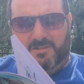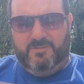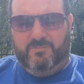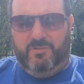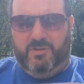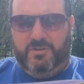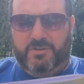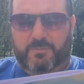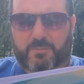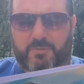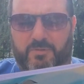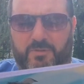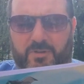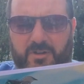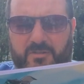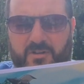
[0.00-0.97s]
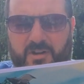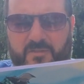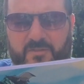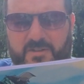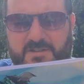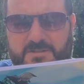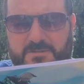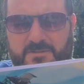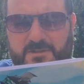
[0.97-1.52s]
they really do put a lot of
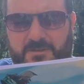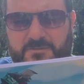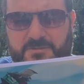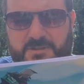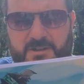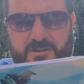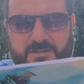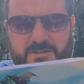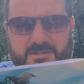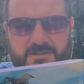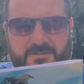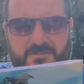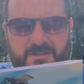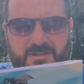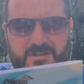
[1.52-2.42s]
effort into it, those guys do,